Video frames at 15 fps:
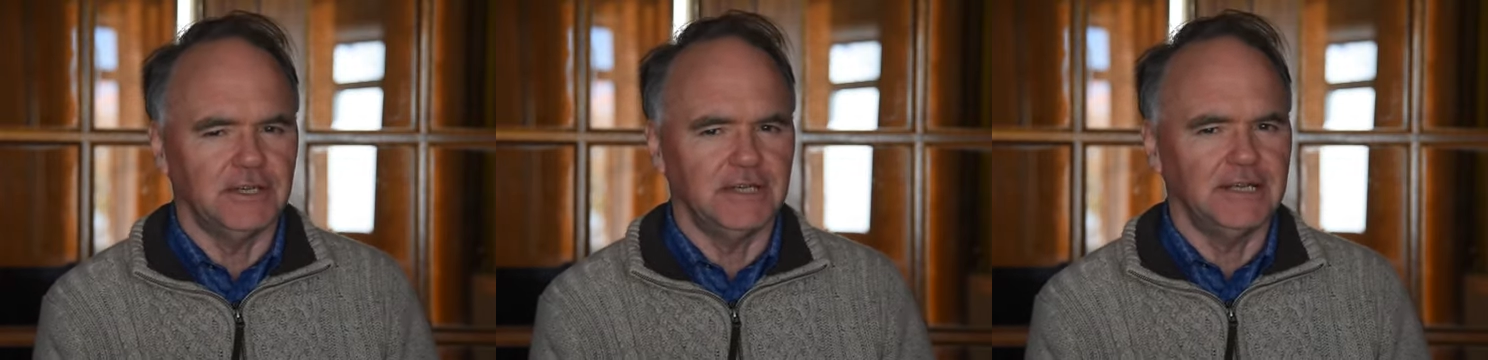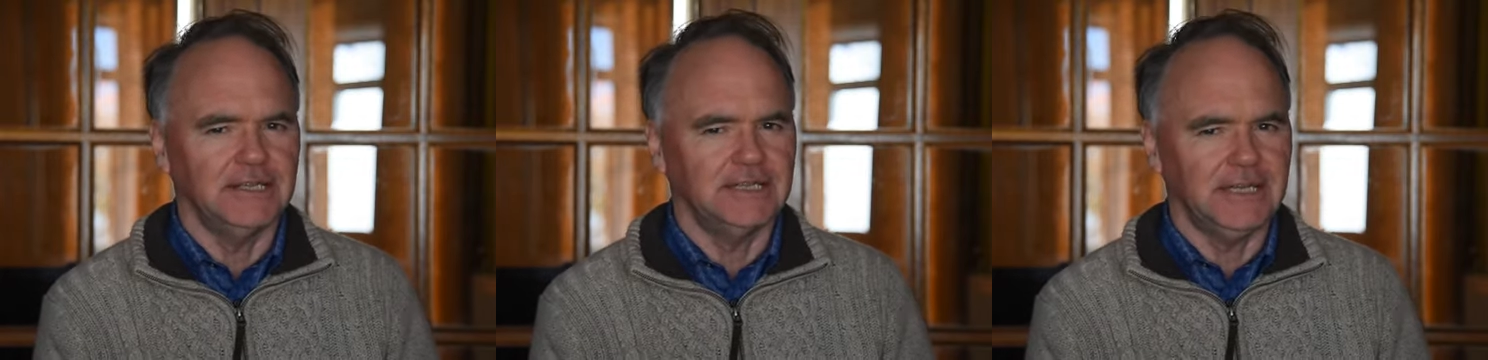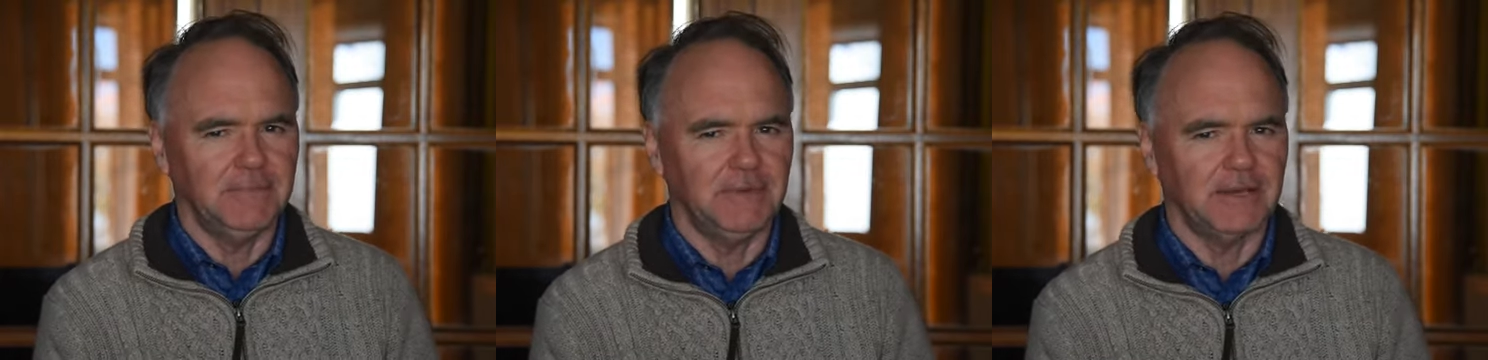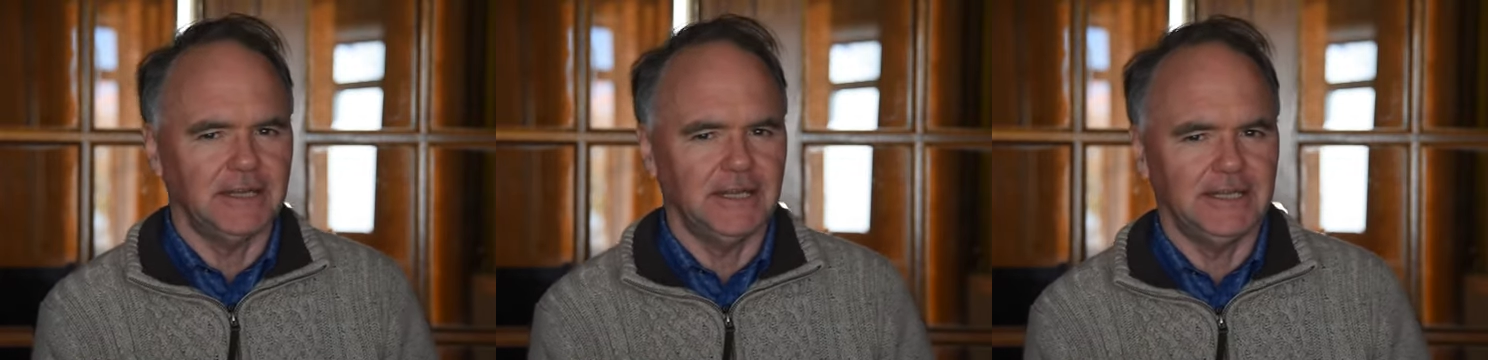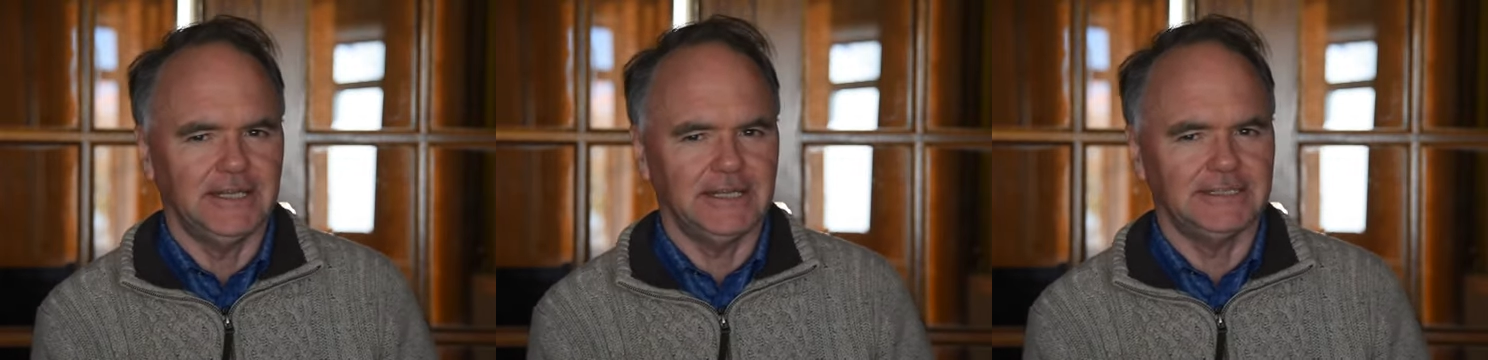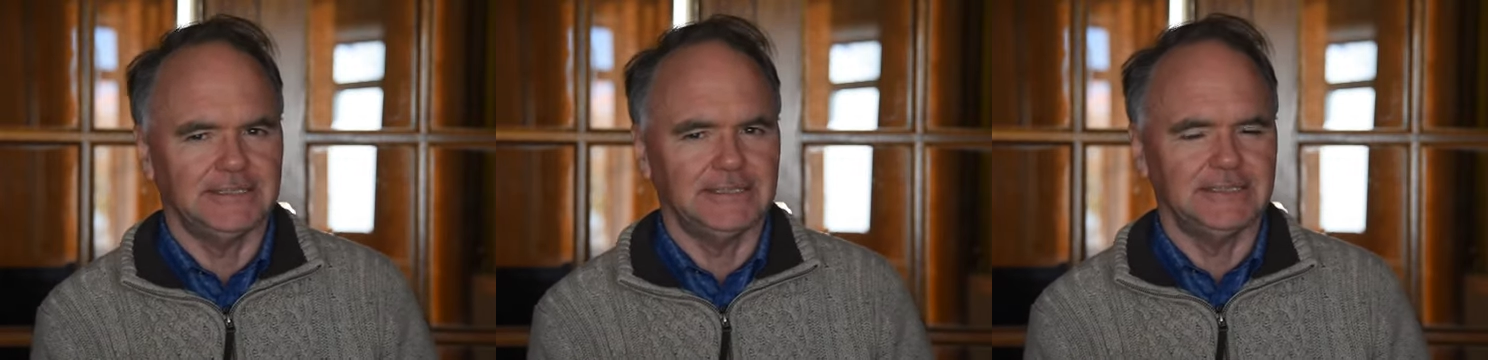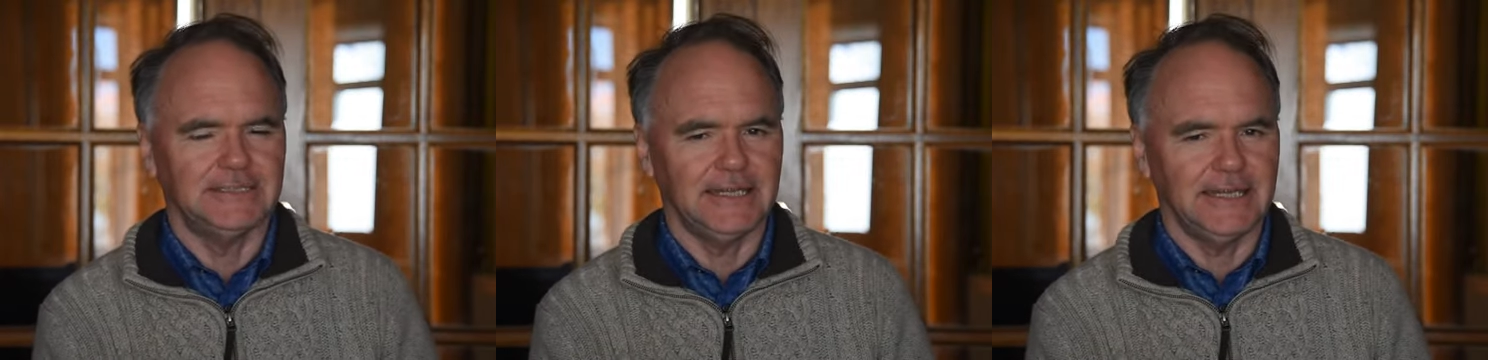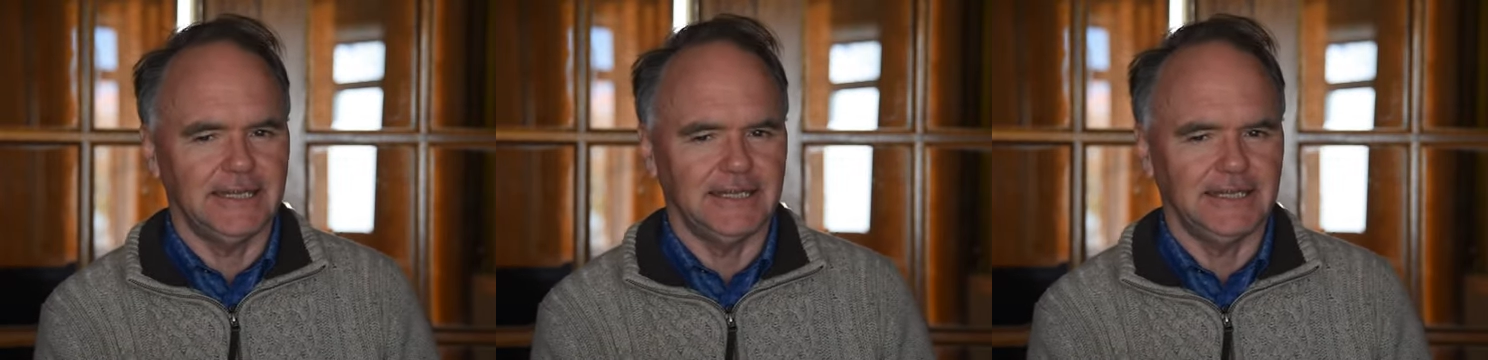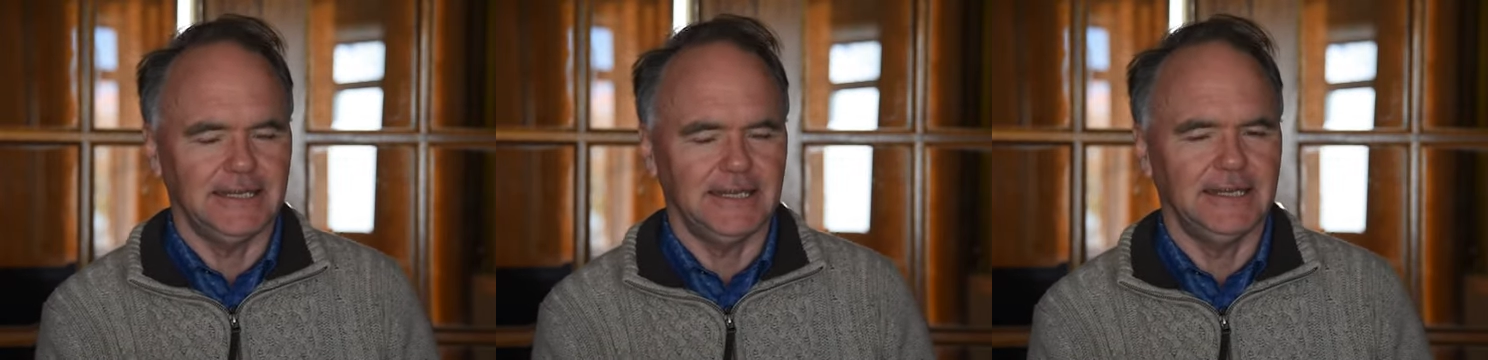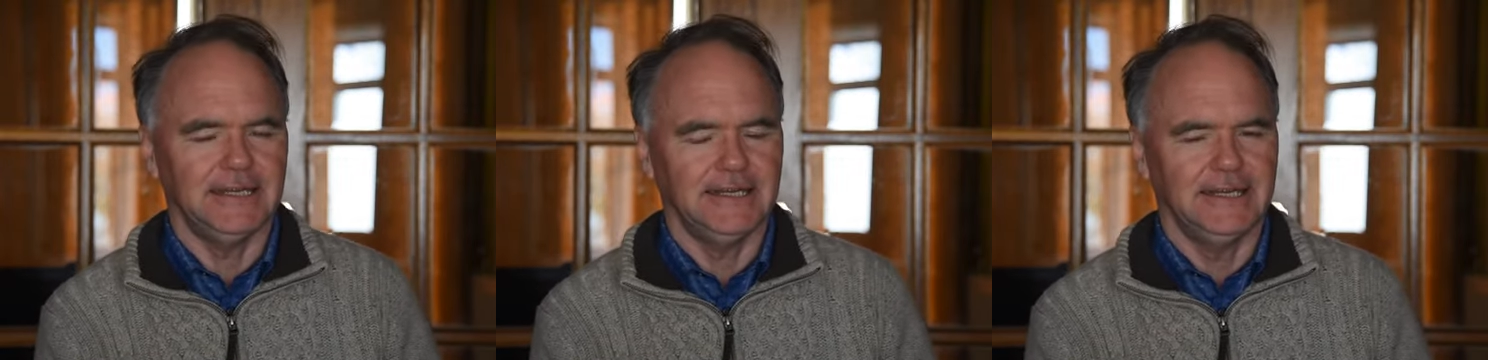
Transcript: in a democratic society